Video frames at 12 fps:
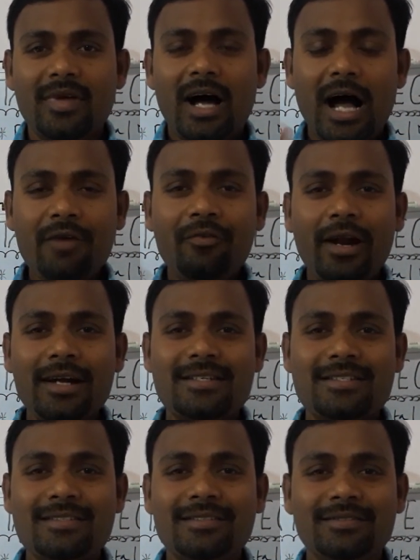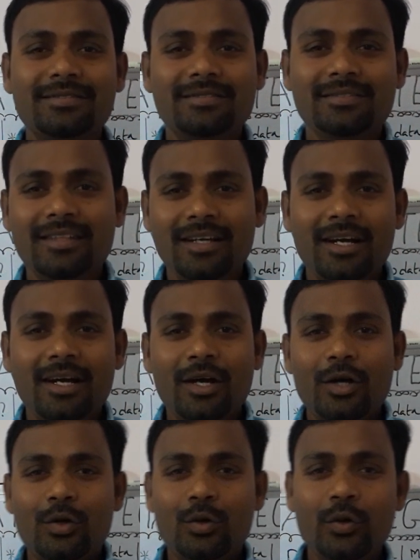Hi friends,
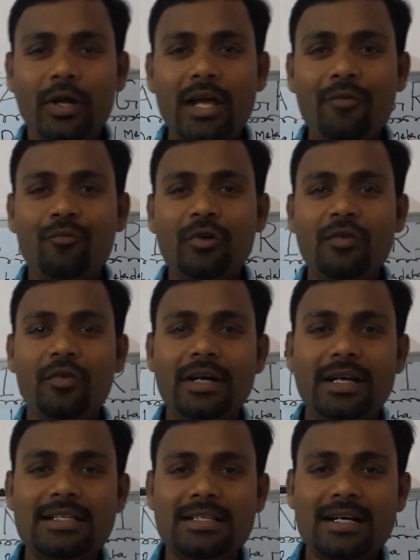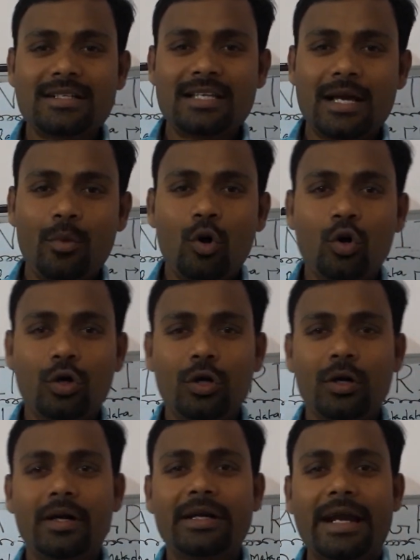today we will discuss
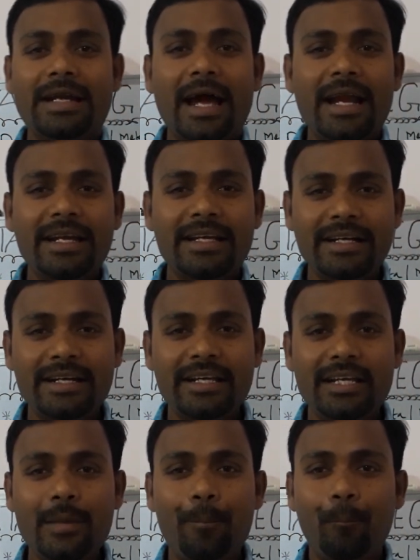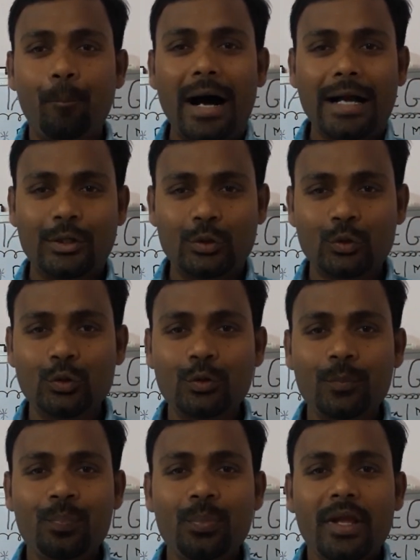about data integrity part
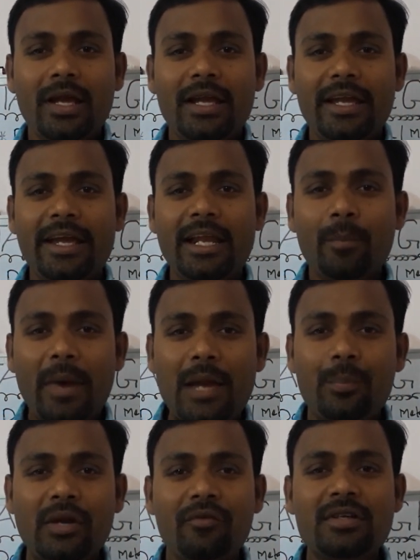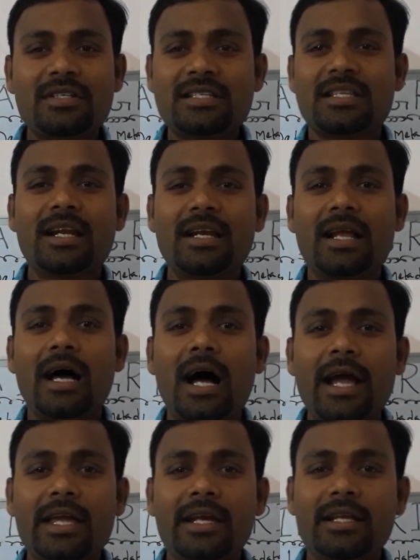2. In my previous session,
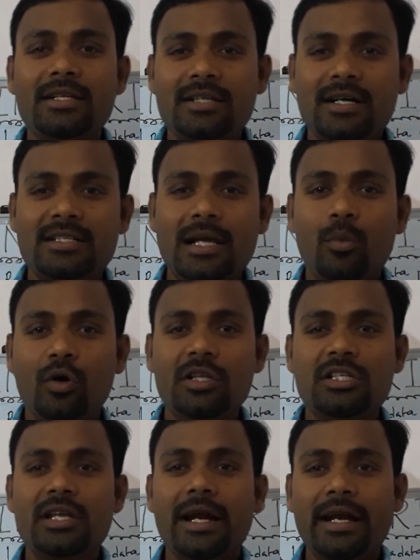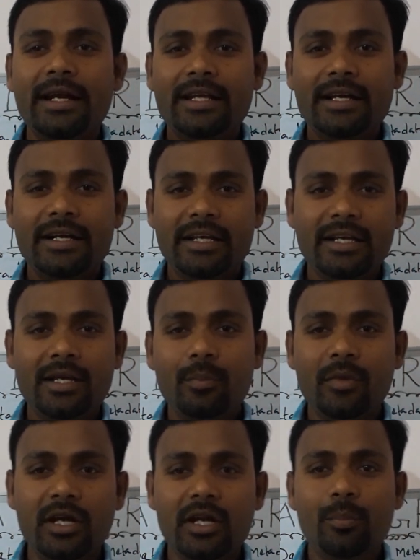I discussed about this data integrity
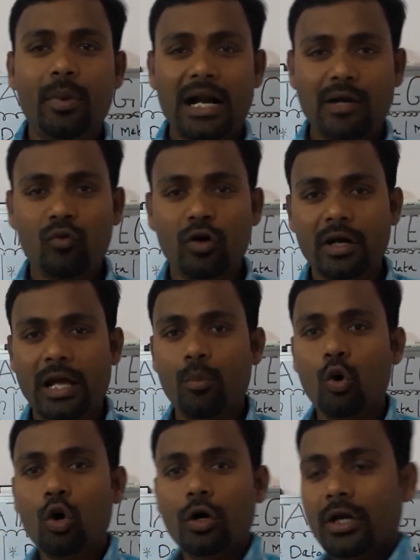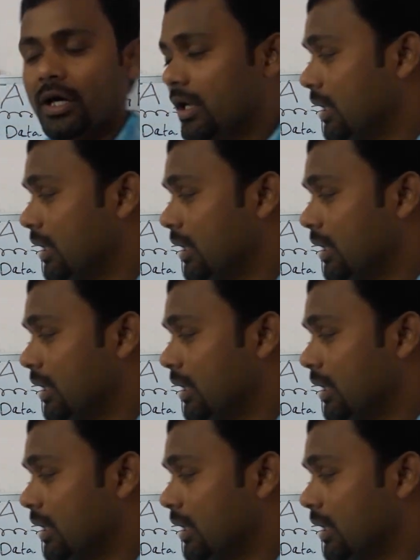in part 1 about